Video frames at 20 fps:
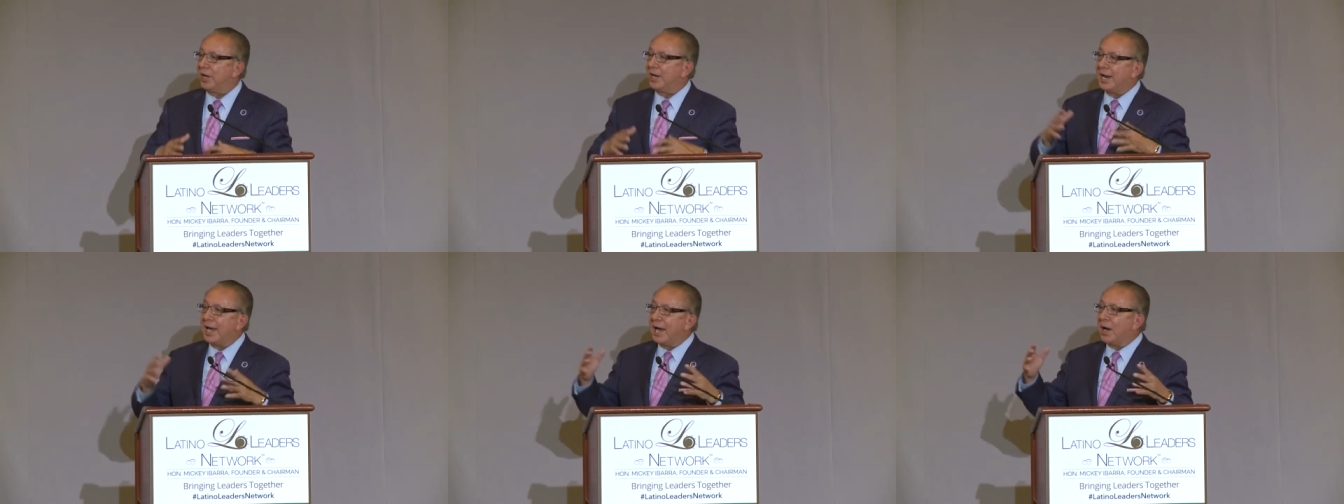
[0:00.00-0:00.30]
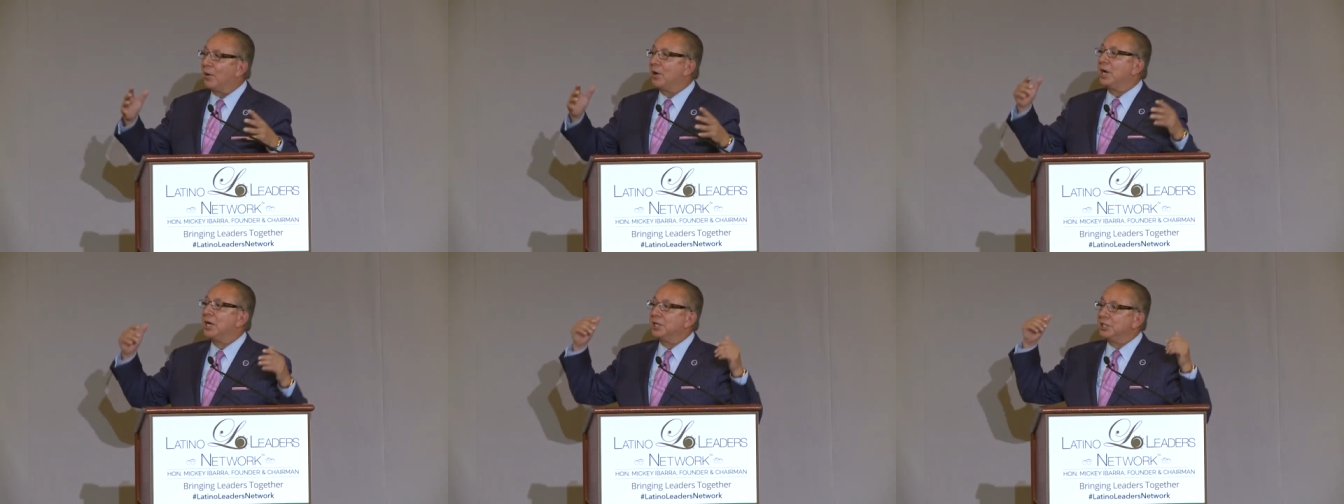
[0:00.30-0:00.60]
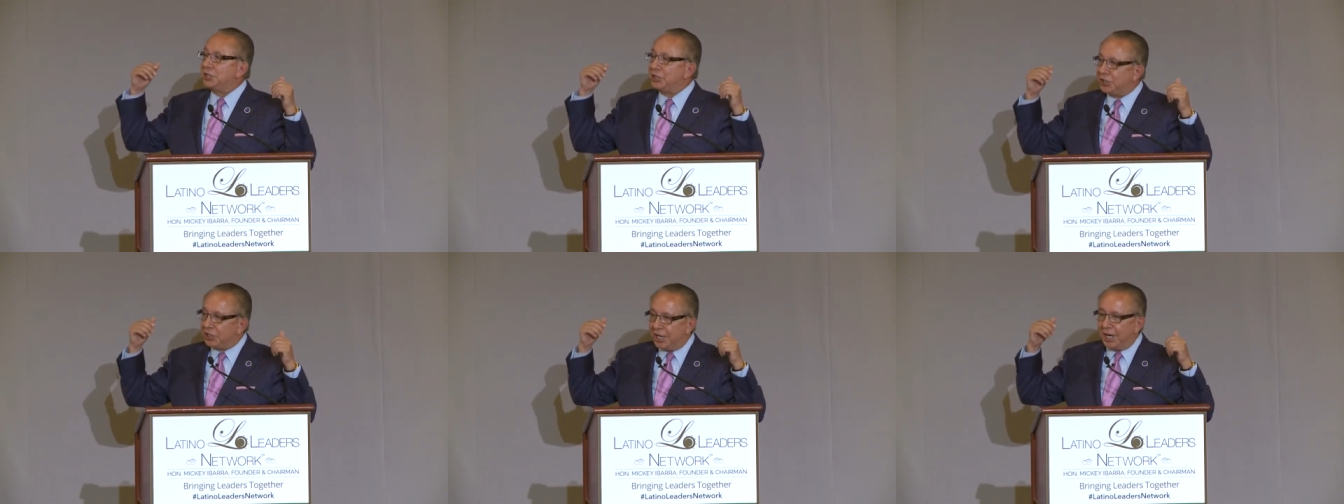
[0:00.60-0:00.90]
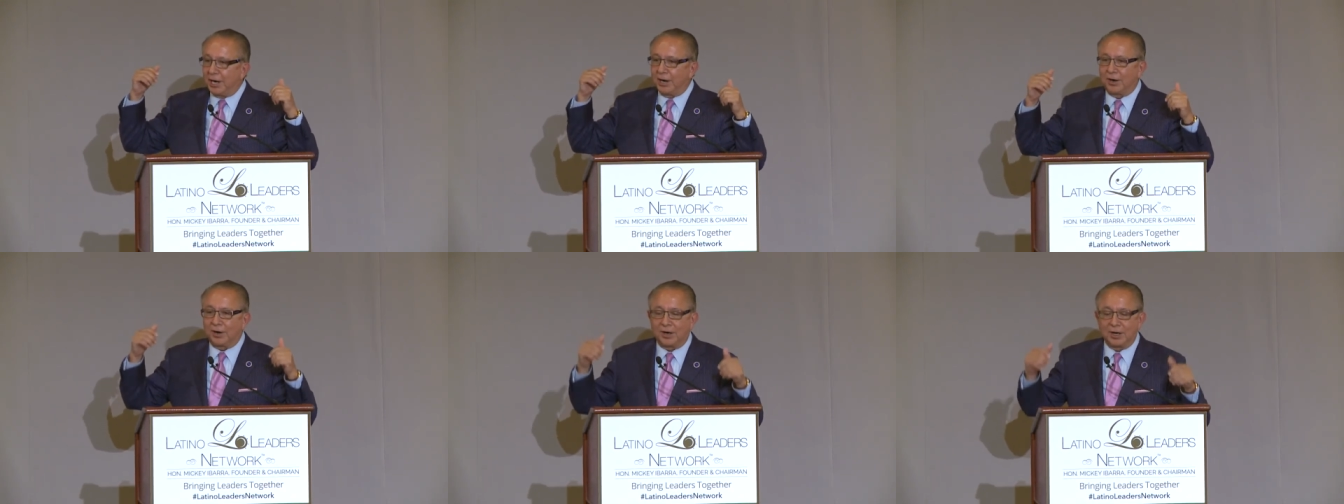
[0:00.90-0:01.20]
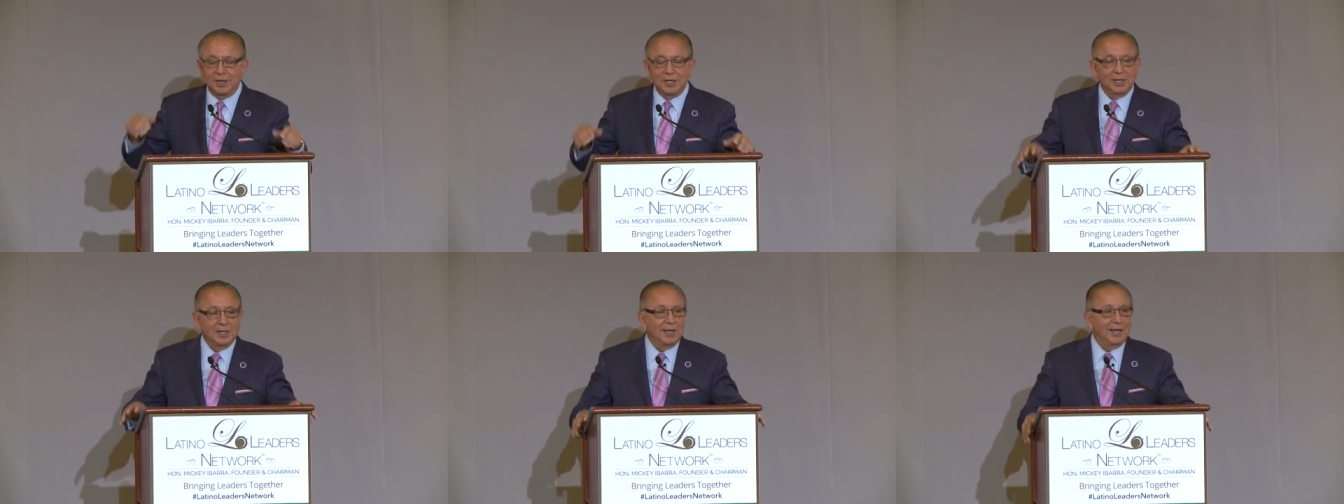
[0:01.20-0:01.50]
and now
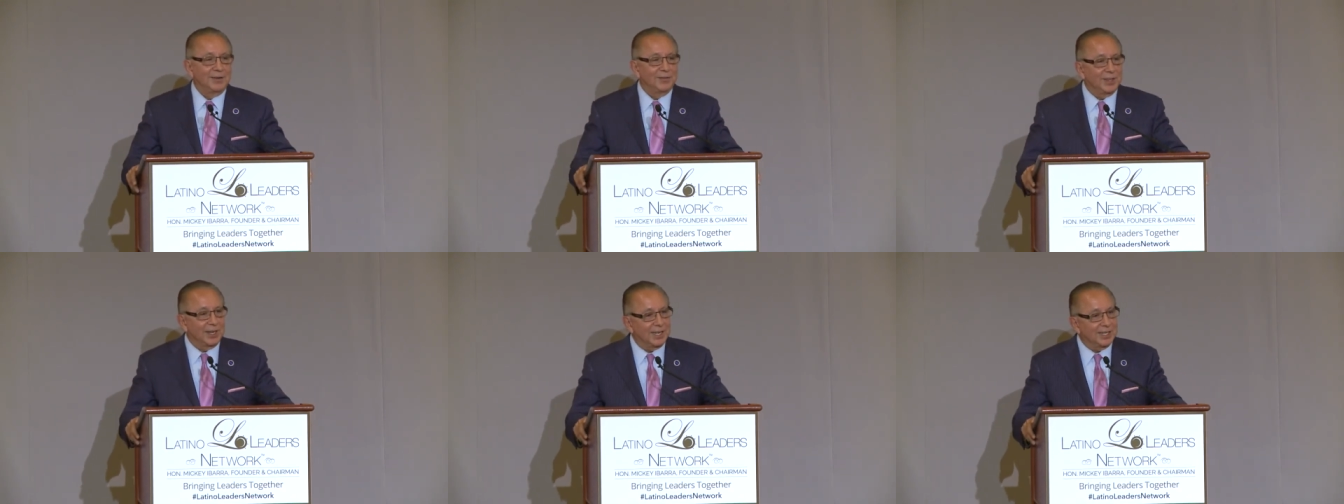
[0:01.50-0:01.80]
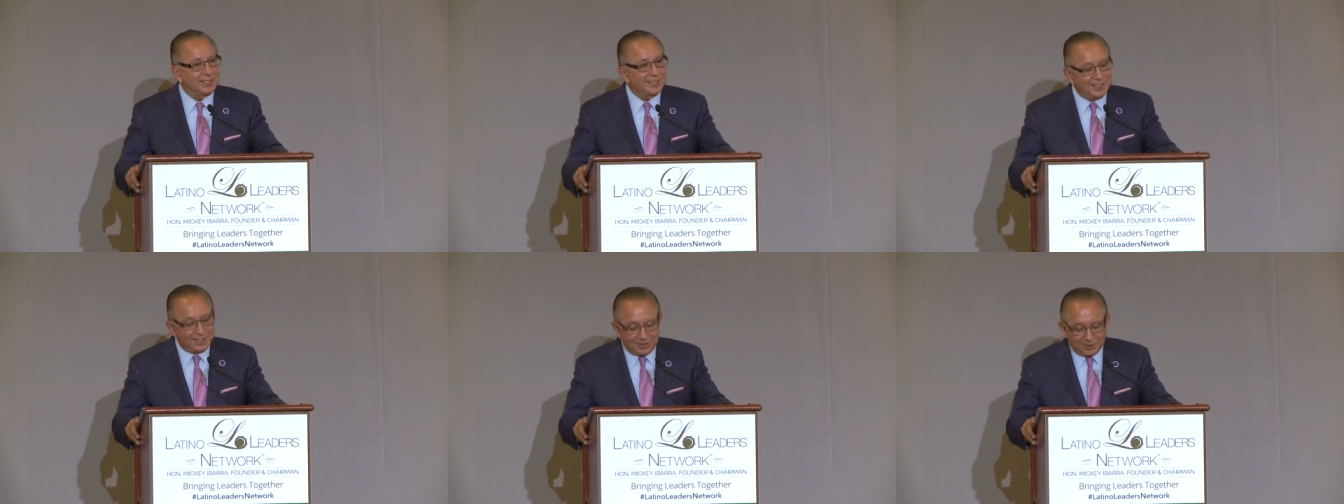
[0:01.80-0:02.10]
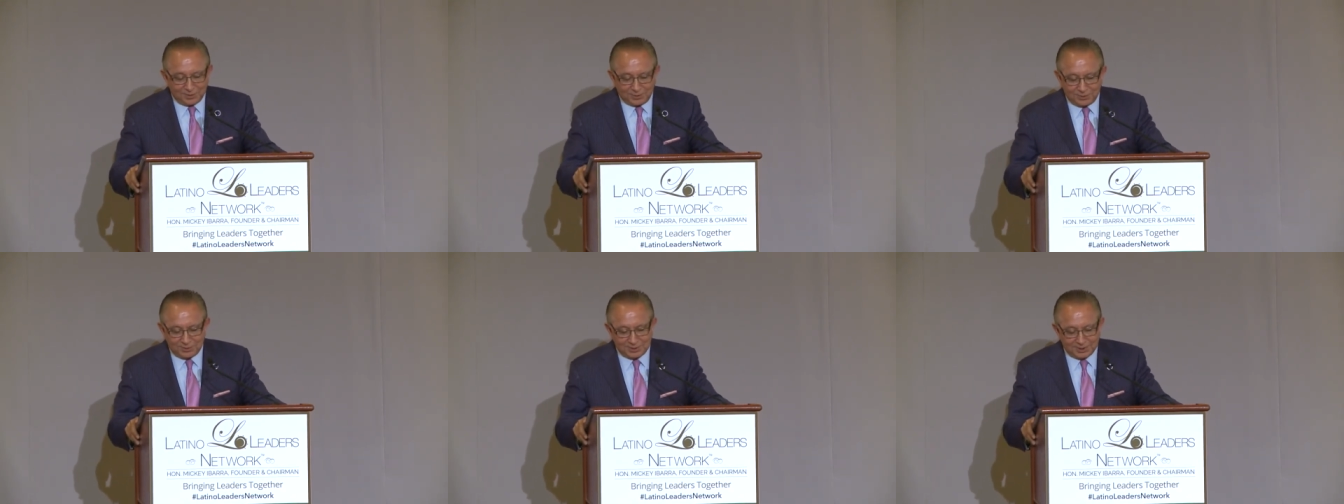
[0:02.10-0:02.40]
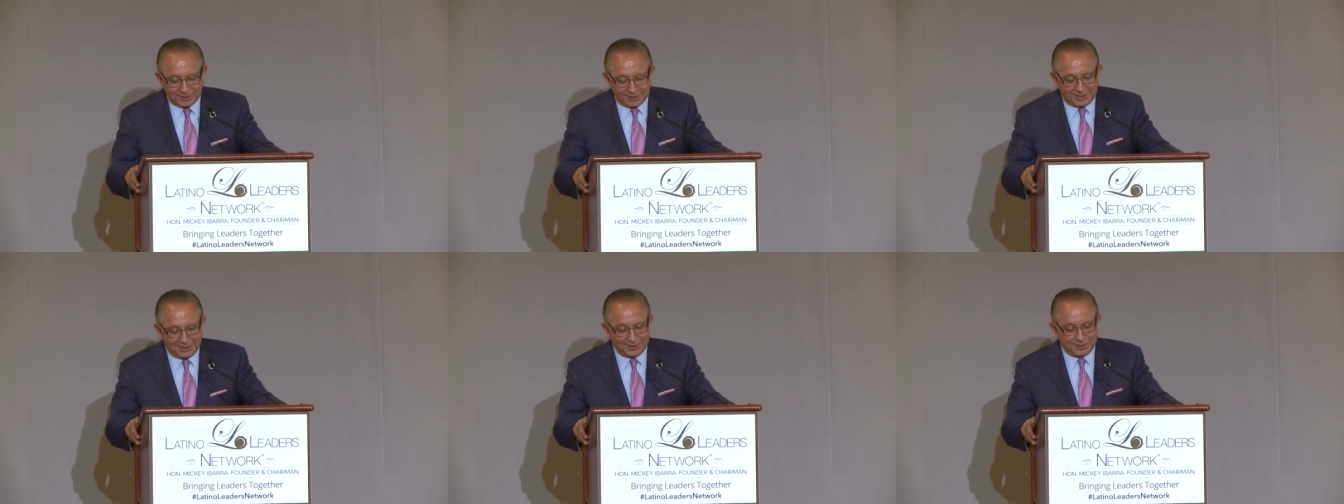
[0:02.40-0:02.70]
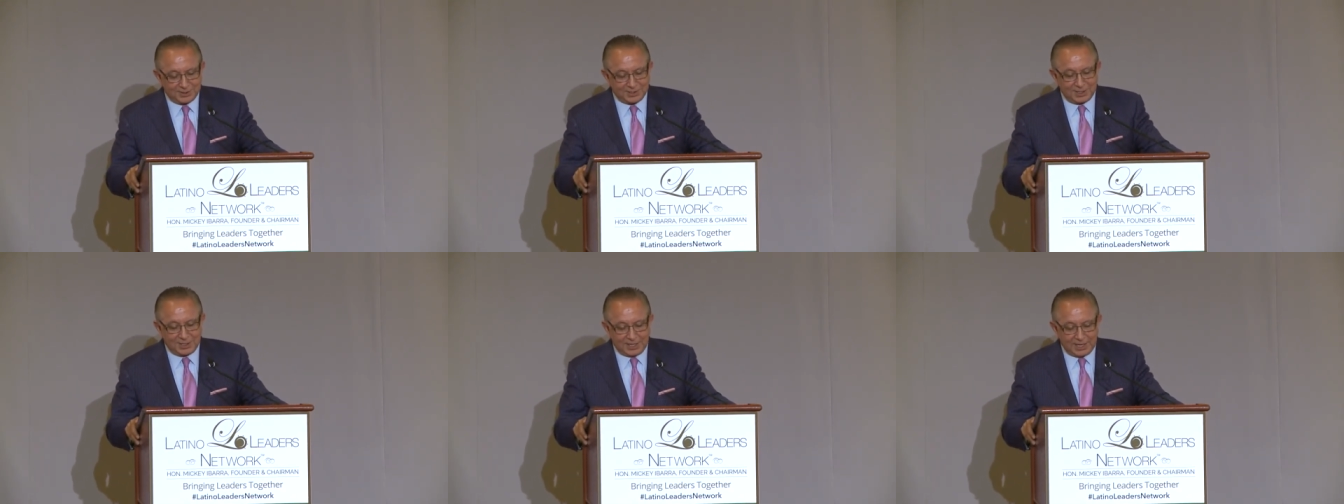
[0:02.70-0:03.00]
chair of the Latino
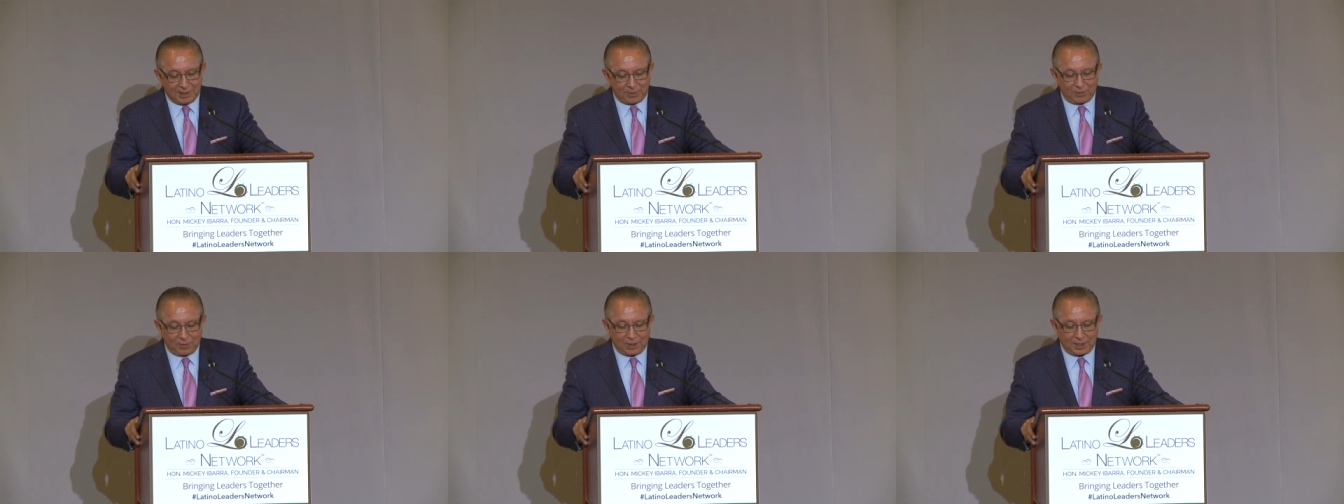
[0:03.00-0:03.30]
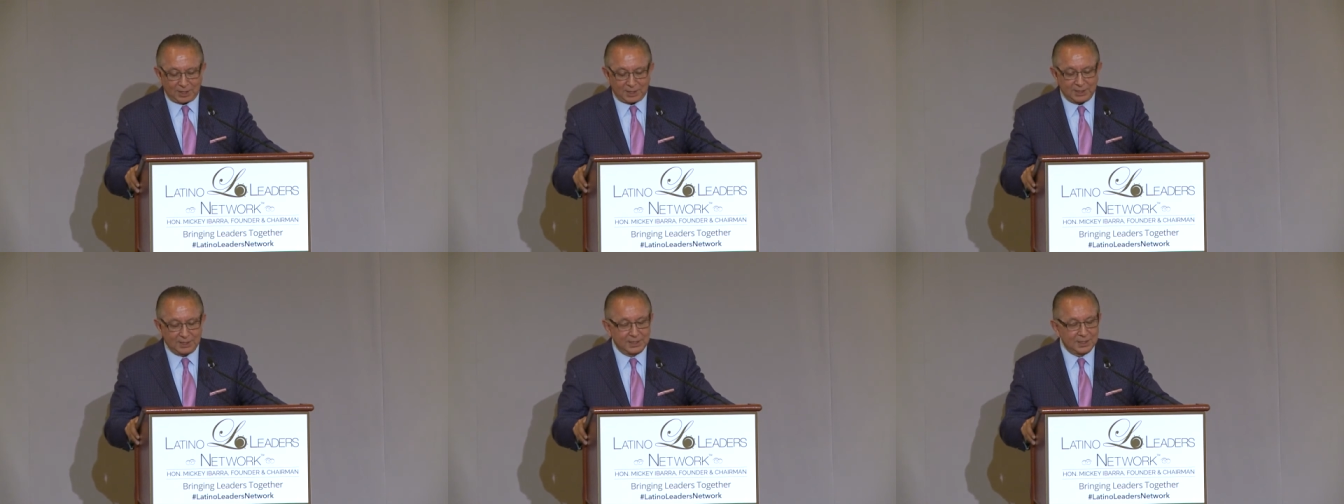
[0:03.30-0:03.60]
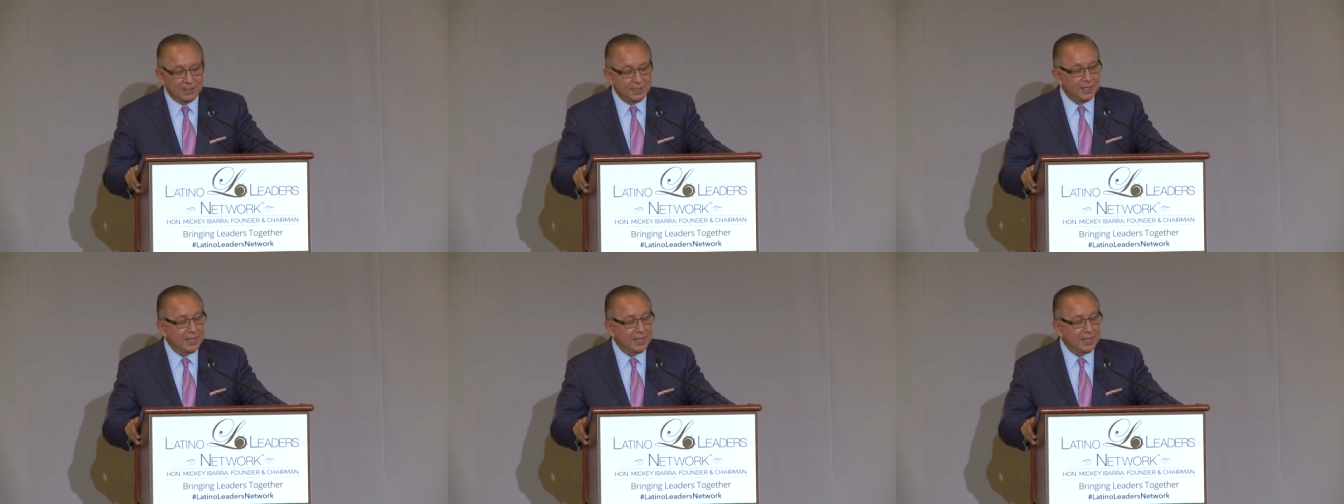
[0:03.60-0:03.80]
Leaders Network.